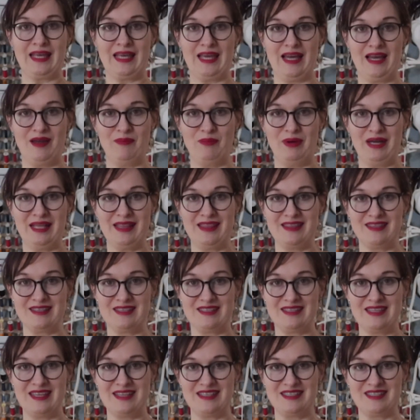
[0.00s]
Yeah,
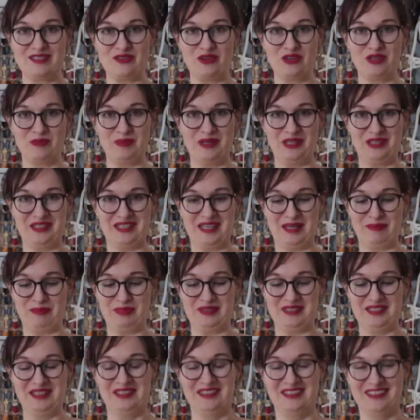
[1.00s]
but let's talk about the
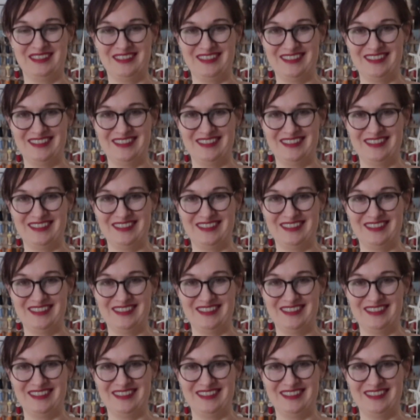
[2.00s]
cups.